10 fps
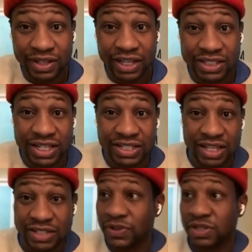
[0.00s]
I guess that's
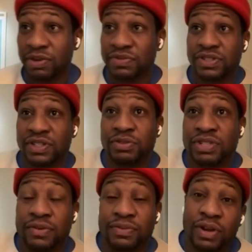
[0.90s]
that's first time I've
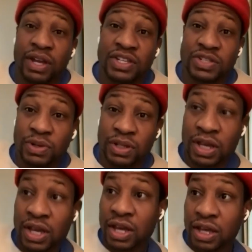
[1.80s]
used that phrase, but
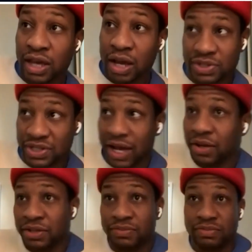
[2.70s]
yeah, I was
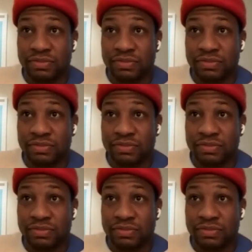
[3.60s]
scouted.